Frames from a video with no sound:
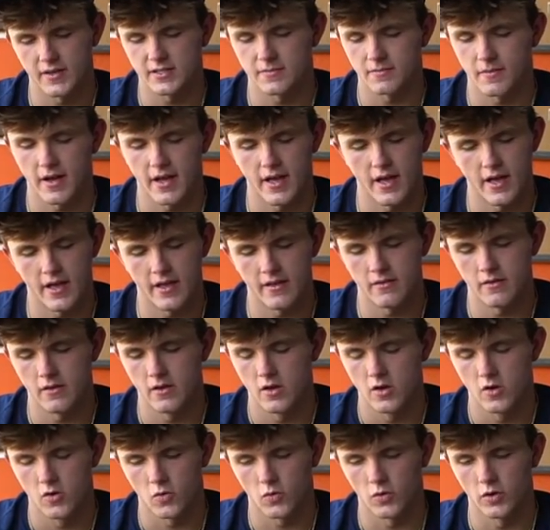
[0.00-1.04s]
fits my head
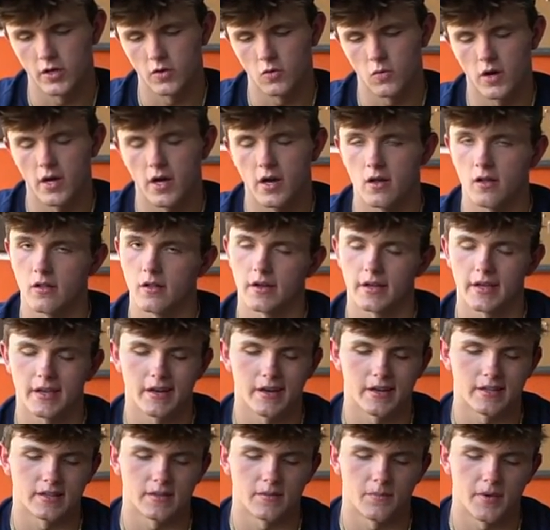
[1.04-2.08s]
really well.
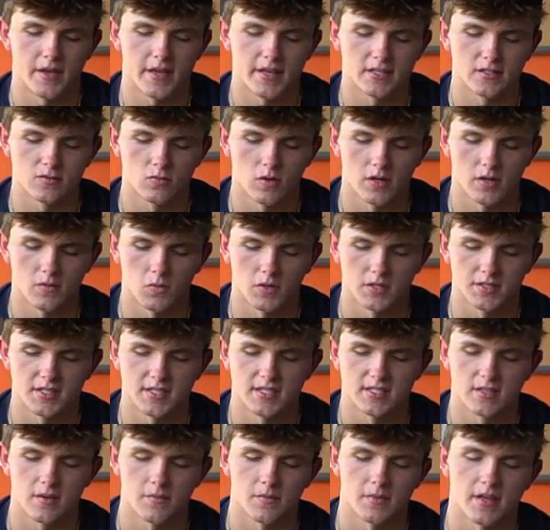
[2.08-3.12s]
Again, it depends what
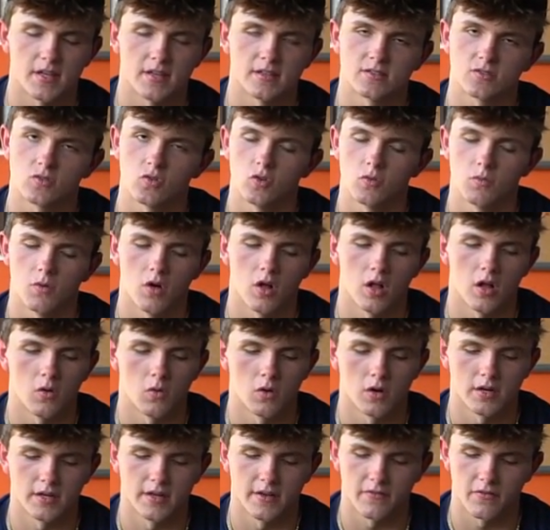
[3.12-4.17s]
season I'm in. School ball, I'll
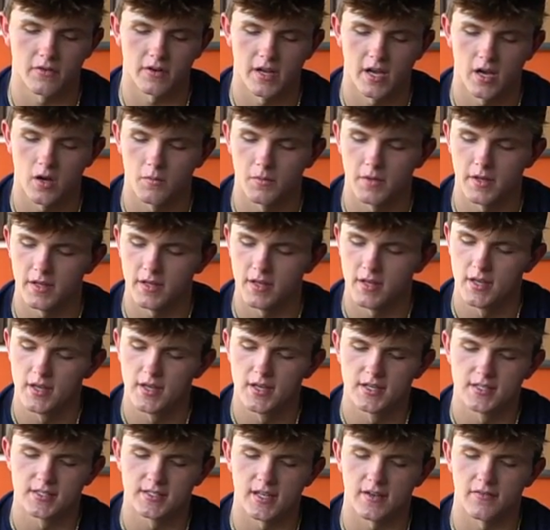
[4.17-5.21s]
wear a different helmet,
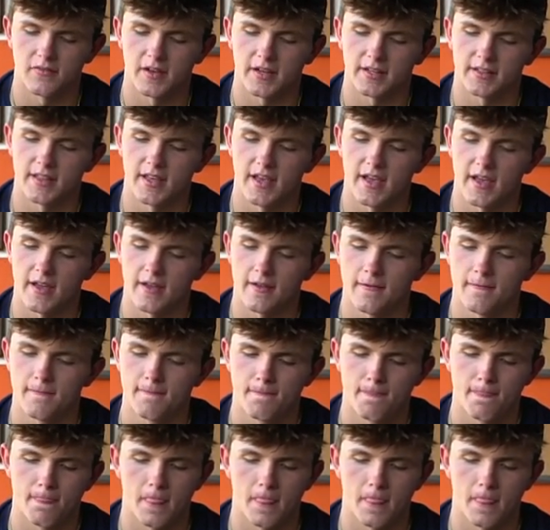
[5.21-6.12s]
stuff like that.